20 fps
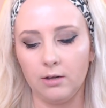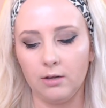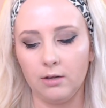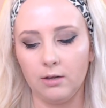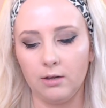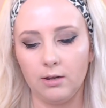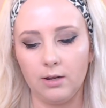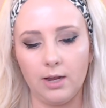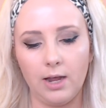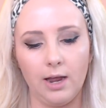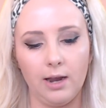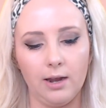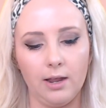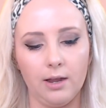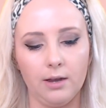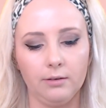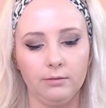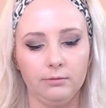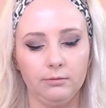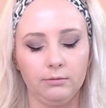color.
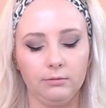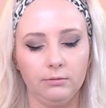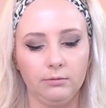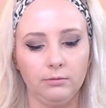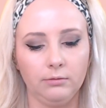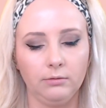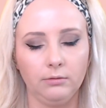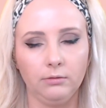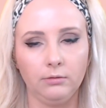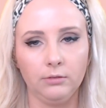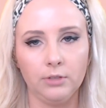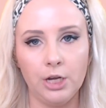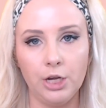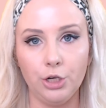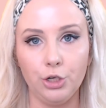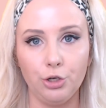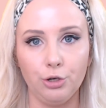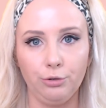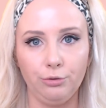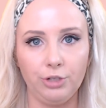
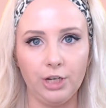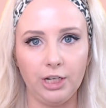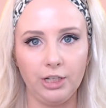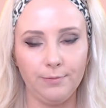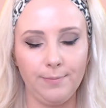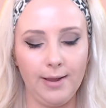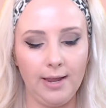Don't judge me.